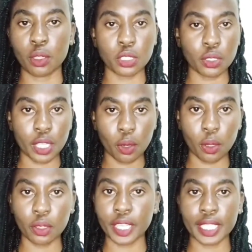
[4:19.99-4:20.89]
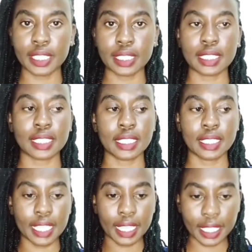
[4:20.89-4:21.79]
Also the whole grains,
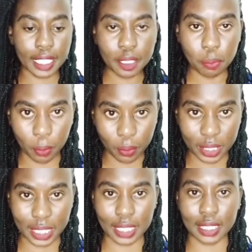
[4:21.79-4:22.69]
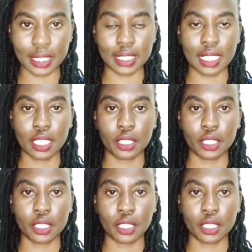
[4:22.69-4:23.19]
the lean proteins,